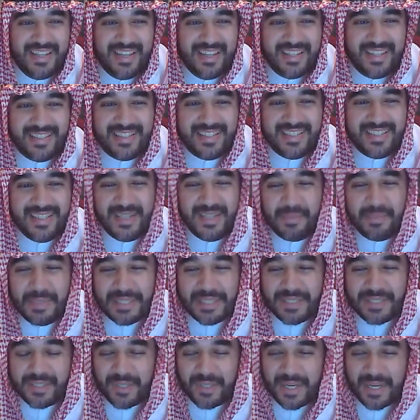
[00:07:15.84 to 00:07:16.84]
It's still a
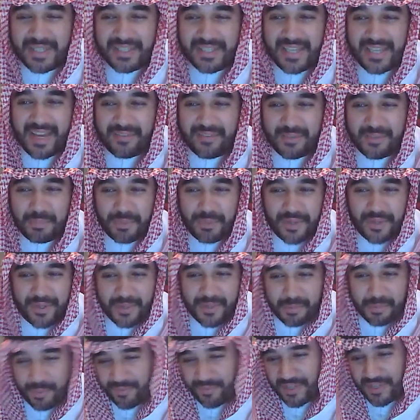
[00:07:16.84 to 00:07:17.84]
bit strange to have to put
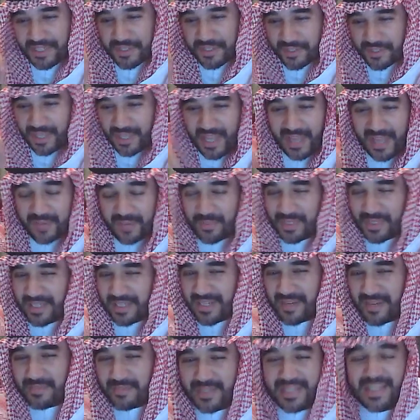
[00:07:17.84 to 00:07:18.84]
on the professional hat when
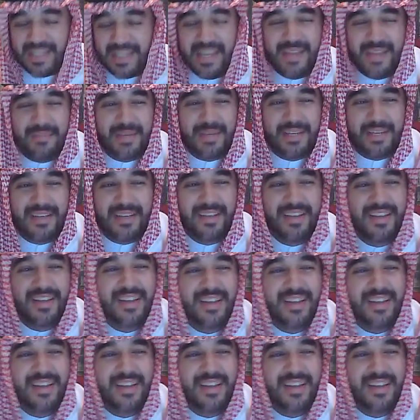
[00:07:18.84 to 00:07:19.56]
it comes to gaming.